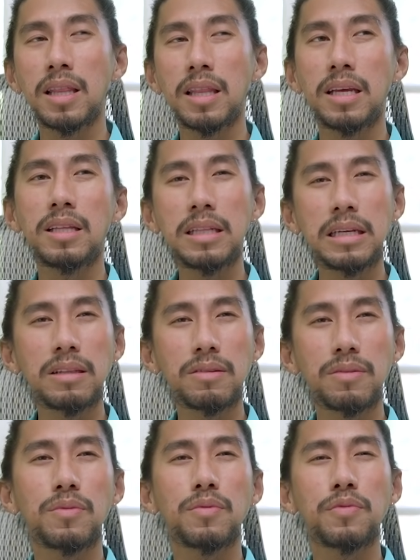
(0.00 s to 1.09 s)
they didn't
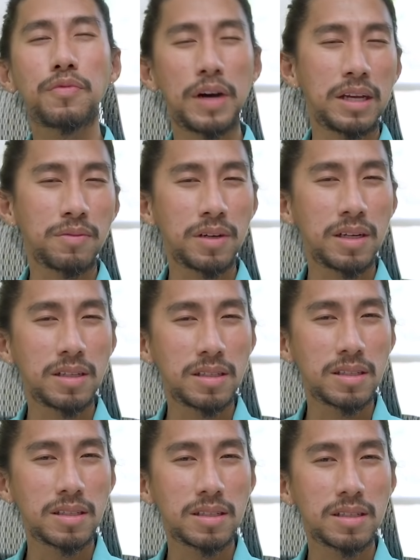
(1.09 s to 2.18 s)
fight for
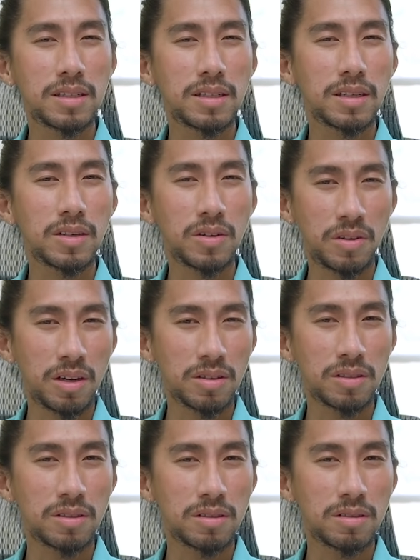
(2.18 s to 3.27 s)
this connection.